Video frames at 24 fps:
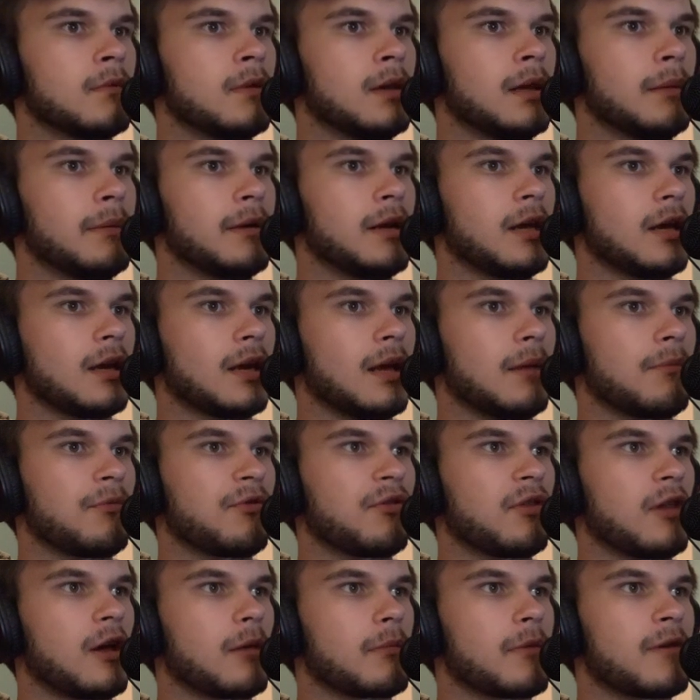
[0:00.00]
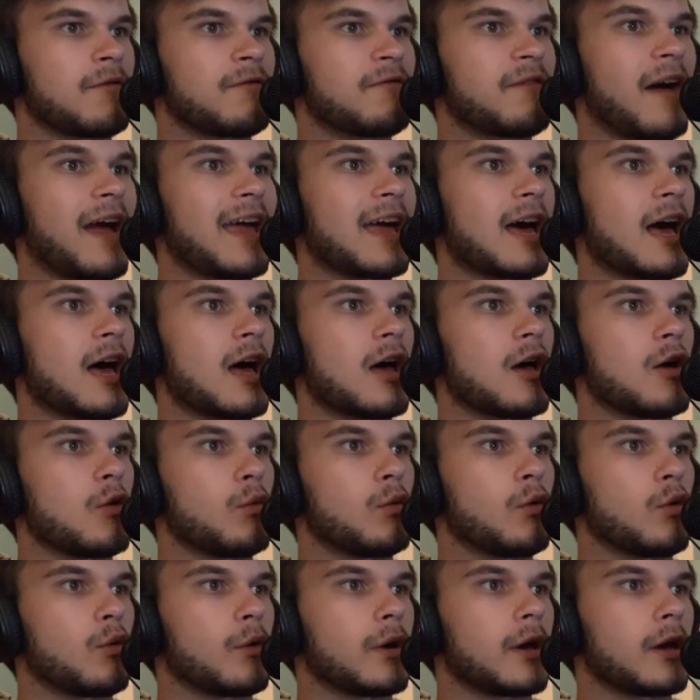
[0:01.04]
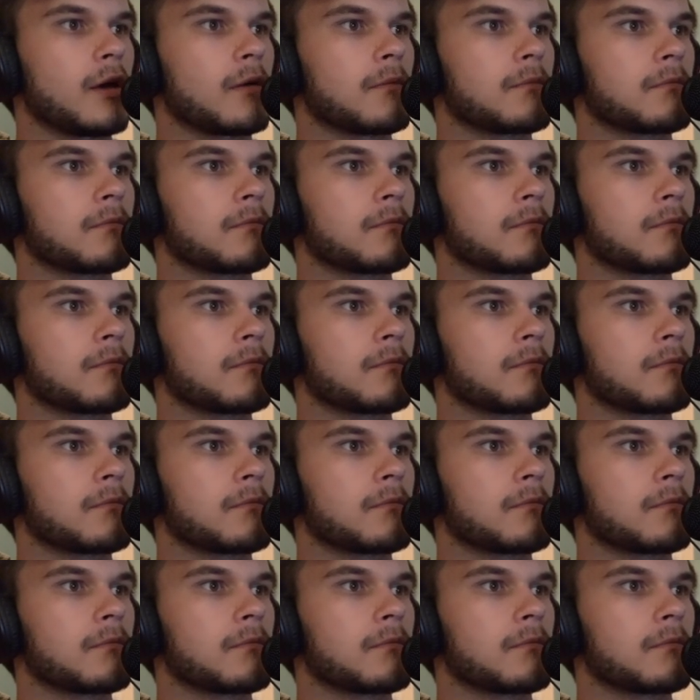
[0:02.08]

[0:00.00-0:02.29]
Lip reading: me nickname Slugma Fire real quick.